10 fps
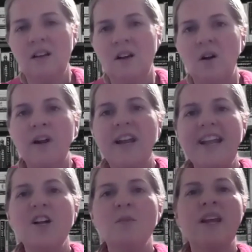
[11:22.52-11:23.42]
We're
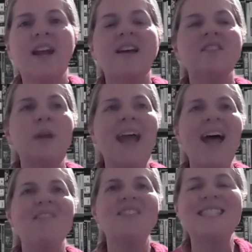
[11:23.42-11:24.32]
here because we
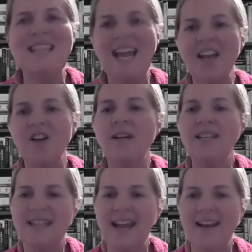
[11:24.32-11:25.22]
have staggering
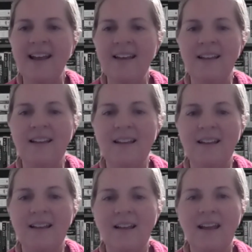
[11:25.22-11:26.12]
data
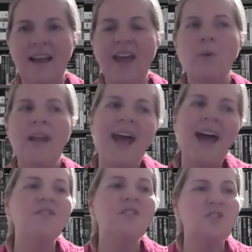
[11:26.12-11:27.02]
and we
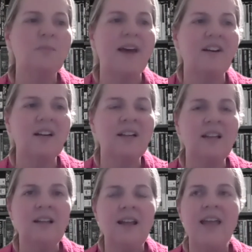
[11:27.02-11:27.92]
have to do better.
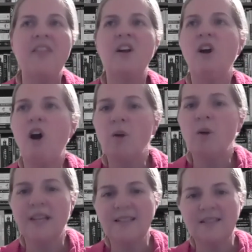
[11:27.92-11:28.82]
And there are
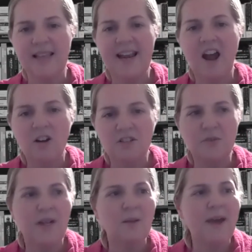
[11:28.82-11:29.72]
places that are
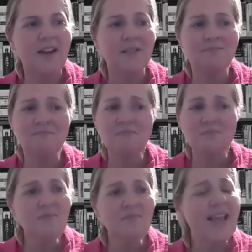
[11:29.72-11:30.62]
doing better.
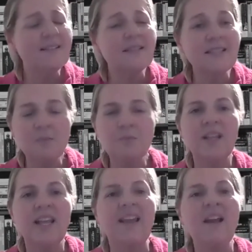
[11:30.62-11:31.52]
And
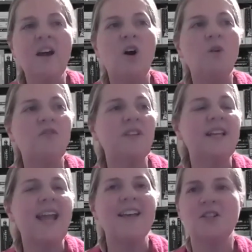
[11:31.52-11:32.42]
simply, hopefully,
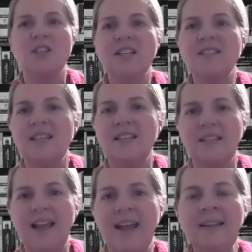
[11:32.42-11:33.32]
as you're listening
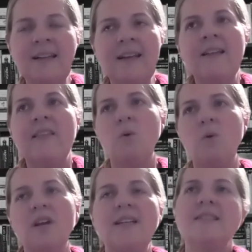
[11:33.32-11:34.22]
tonight, that we'll
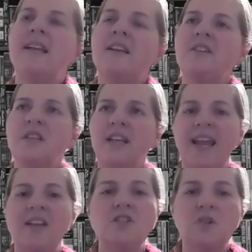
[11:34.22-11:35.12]
continue to
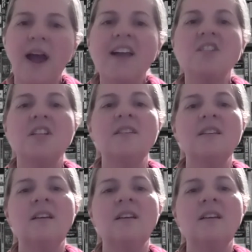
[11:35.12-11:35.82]
gain traction